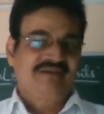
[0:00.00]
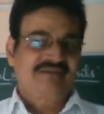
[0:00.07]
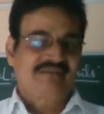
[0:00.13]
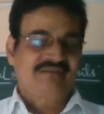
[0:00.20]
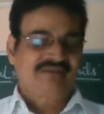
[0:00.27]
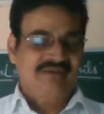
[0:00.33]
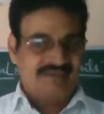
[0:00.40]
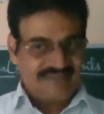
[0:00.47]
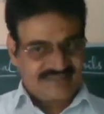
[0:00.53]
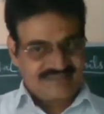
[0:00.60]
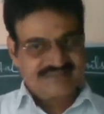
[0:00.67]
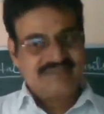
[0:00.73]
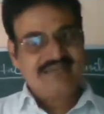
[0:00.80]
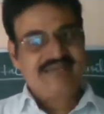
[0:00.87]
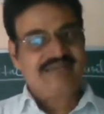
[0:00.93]
the
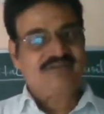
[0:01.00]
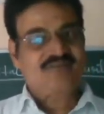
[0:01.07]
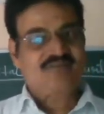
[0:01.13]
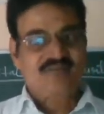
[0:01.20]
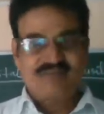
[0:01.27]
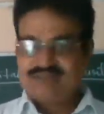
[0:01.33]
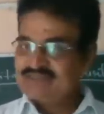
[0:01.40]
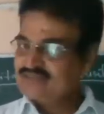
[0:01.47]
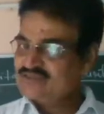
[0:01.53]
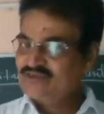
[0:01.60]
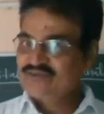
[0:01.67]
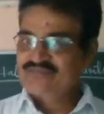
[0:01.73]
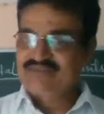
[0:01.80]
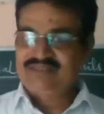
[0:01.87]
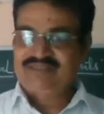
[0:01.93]
history and compilation
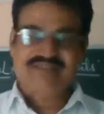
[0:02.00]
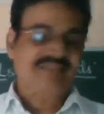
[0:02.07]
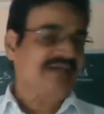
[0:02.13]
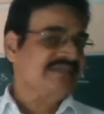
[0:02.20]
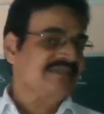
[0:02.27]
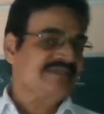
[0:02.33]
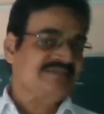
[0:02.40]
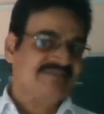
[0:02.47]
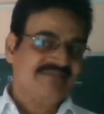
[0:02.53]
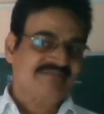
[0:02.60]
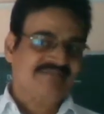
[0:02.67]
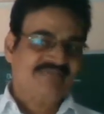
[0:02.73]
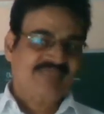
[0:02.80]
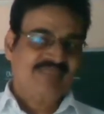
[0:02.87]
of their tarikhs